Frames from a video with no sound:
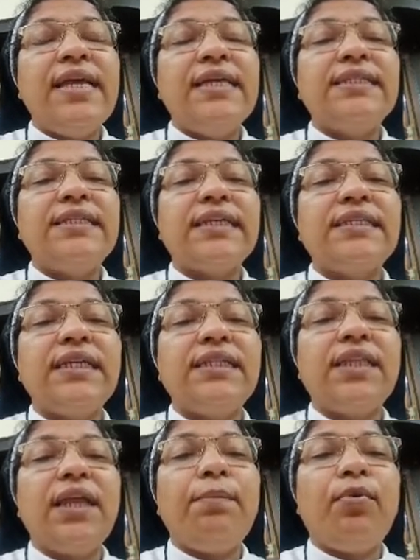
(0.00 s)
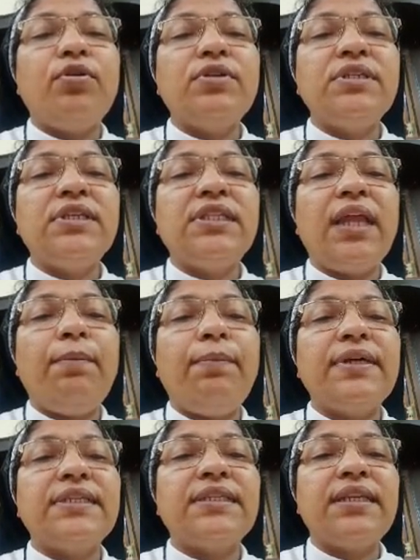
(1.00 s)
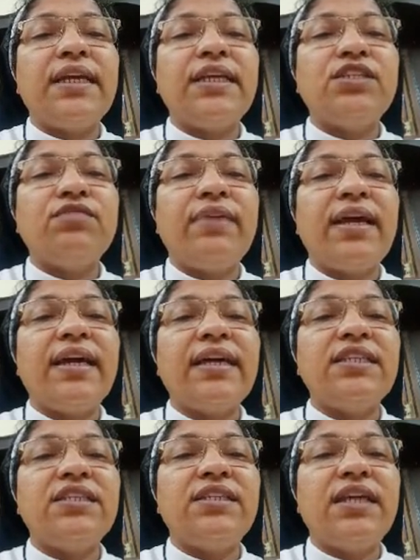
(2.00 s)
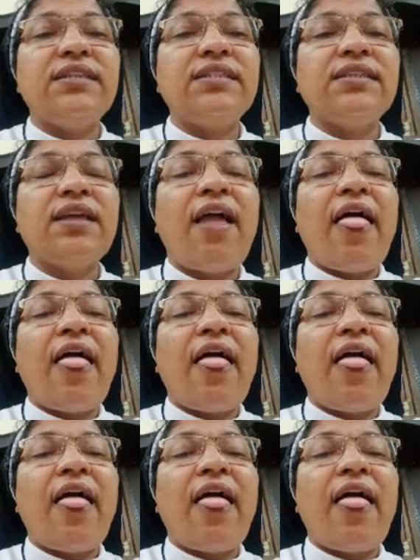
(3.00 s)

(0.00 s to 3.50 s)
63.3 percentage were Christians